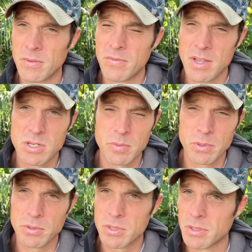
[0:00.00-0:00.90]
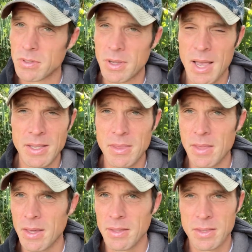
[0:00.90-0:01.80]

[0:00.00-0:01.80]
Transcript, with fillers: vegetables, anything